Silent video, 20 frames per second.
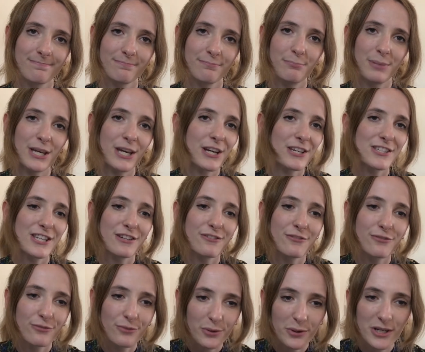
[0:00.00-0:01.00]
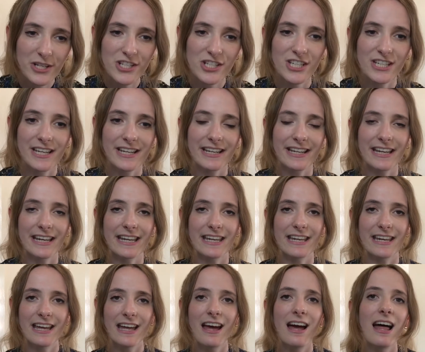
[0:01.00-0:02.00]
Because unfortunately,
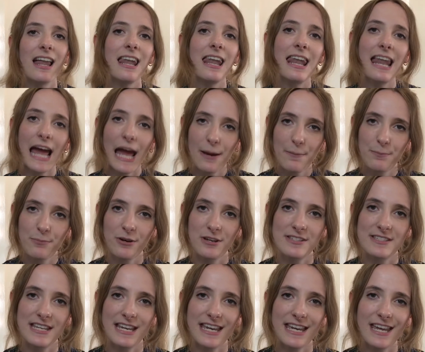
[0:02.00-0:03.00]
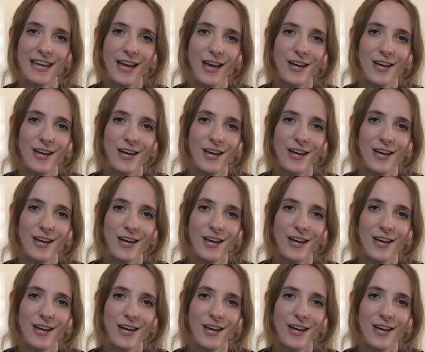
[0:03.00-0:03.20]
leprosy